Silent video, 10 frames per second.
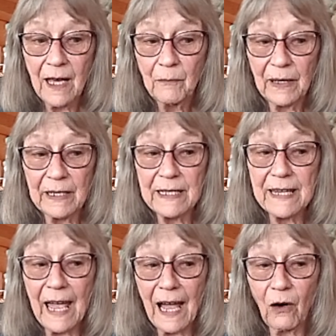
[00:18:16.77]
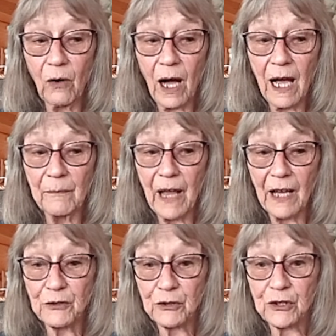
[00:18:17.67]
But now I'm not
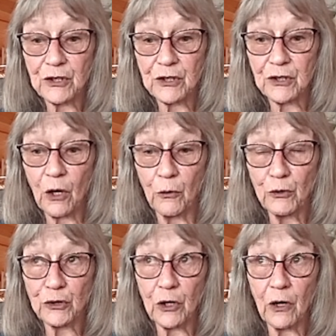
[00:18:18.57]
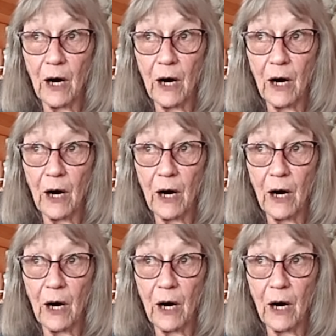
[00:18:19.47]
so sure.